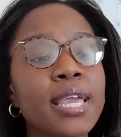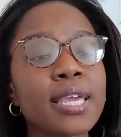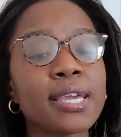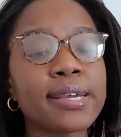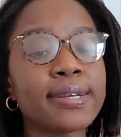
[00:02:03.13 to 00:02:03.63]

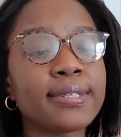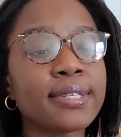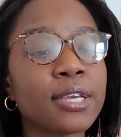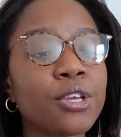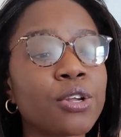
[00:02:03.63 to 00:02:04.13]

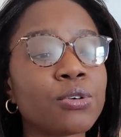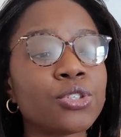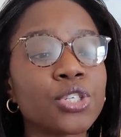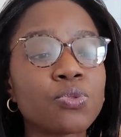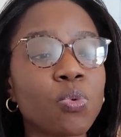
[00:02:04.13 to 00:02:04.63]
and
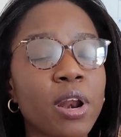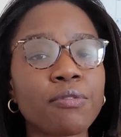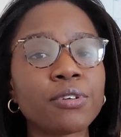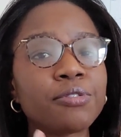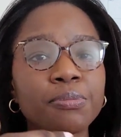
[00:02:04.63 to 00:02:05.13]
just
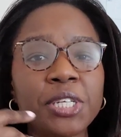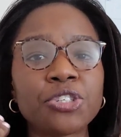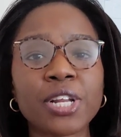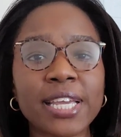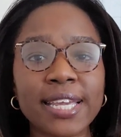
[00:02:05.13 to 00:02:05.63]
whatever
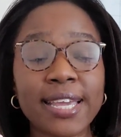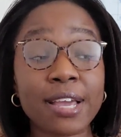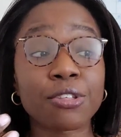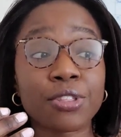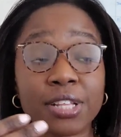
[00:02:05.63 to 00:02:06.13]
information I can
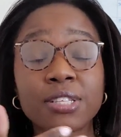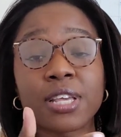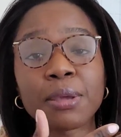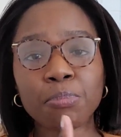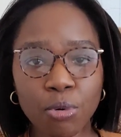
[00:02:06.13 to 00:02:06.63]
gather that's
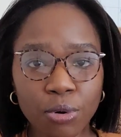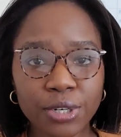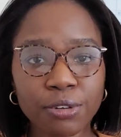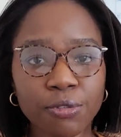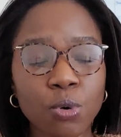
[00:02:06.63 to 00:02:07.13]

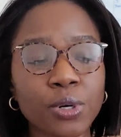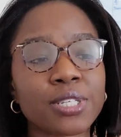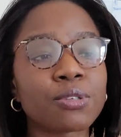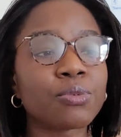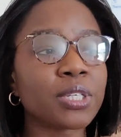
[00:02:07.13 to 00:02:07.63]
important, of
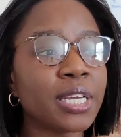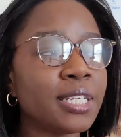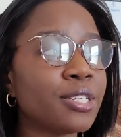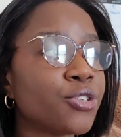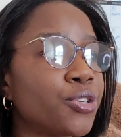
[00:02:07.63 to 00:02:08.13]
course,
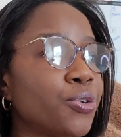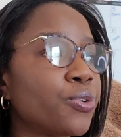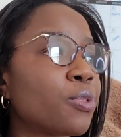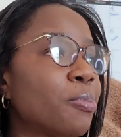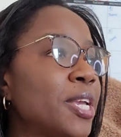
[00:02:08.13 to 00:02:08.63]
relating
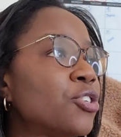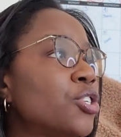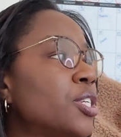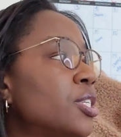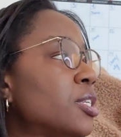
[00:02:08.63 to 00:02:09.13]
to the
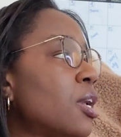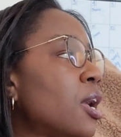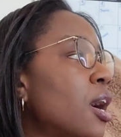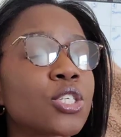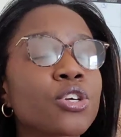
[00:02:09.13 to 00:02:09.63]
patient.
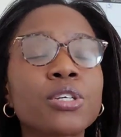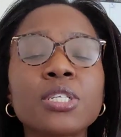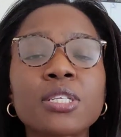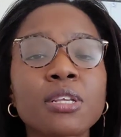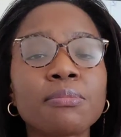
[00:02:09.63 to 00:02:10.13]

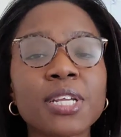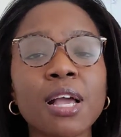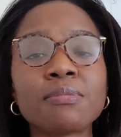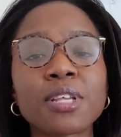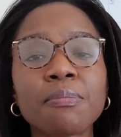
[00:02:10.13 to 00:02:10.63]

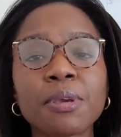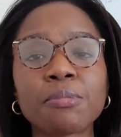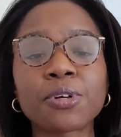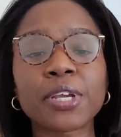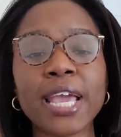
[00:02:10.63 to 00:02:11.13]
Sometimes I'm
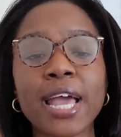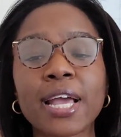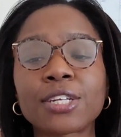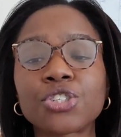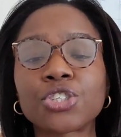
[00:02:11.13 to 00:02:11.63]
able to
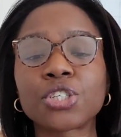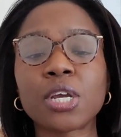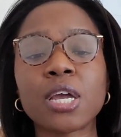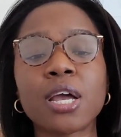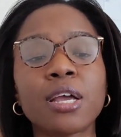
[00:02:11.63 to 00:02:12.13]
catch
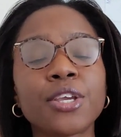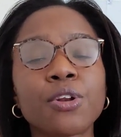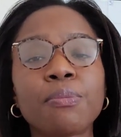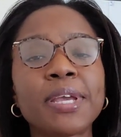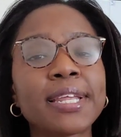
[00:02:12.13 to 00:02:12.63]

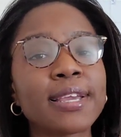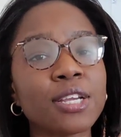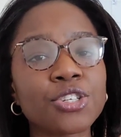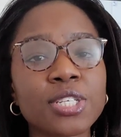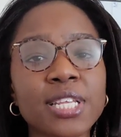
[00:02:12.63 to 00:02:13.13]

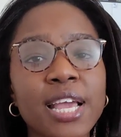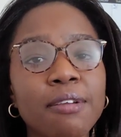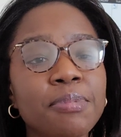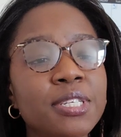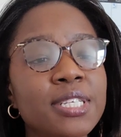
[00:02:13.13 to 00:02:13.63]
medications that
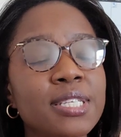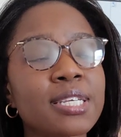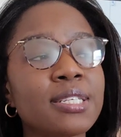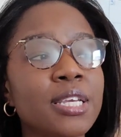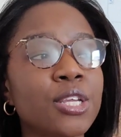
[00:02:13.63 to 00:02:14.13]
have been
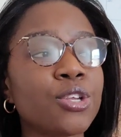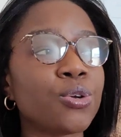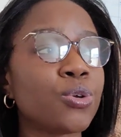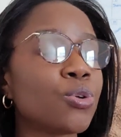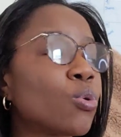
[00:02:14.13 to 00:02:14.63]

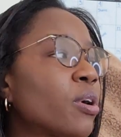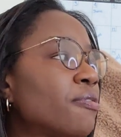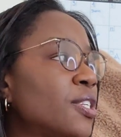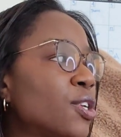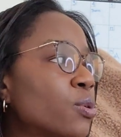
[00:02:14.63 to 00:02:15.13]
discontinued, or
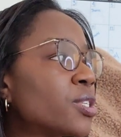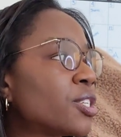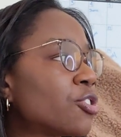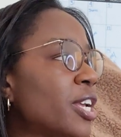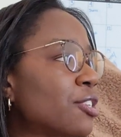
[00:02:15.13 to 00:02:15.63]
if a
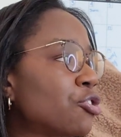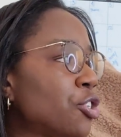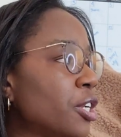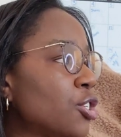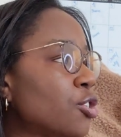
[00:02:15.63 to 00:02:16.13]
dosage has
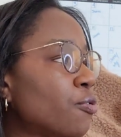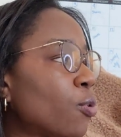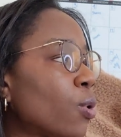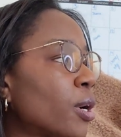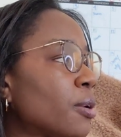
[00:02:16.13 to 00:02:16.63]
changed
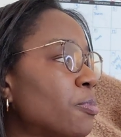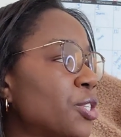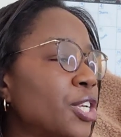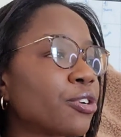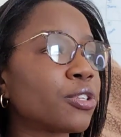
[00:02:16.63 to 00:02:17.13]
for a
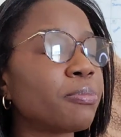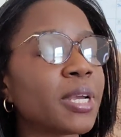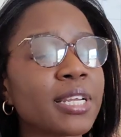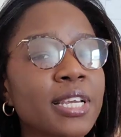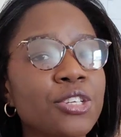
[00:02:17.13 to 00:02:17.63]
particular
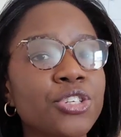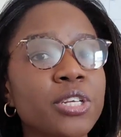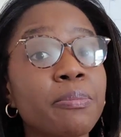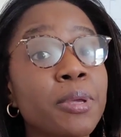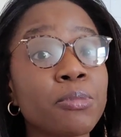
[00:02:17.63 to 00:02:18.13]

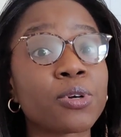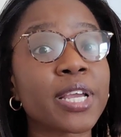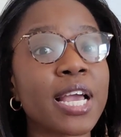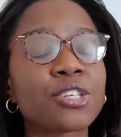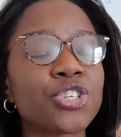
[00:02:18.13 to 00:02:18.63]
medication, I'm able to
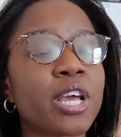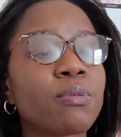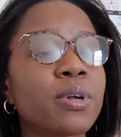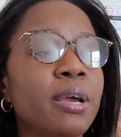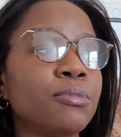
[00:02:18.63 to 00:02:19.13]
catch
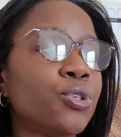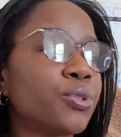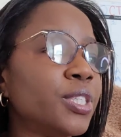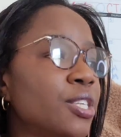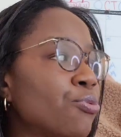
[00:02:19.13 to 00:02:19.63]
that when I'm
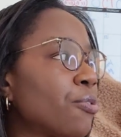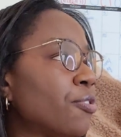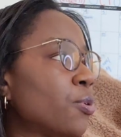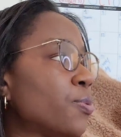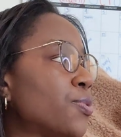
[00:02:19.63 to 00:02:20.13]
doing these
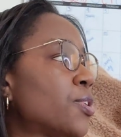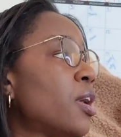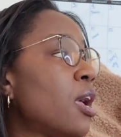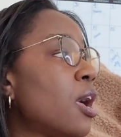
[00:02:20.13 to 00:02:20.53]
reviews.